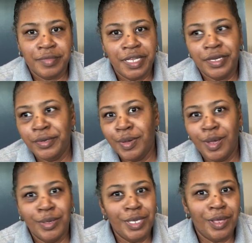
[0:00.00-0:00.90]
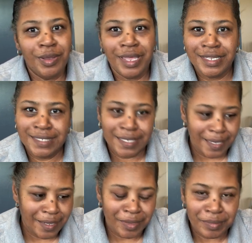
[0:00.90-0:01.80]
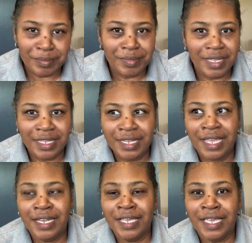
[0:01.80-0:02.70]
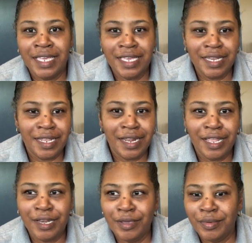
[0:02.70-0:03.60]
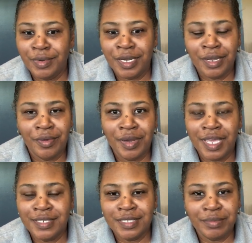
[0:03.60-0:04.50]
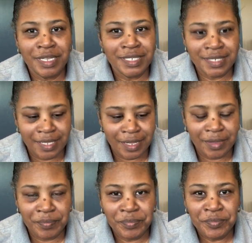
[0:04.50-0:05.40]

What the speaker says: I know all y'all like slime. It ain't a kid that I know that don't ask to make slime.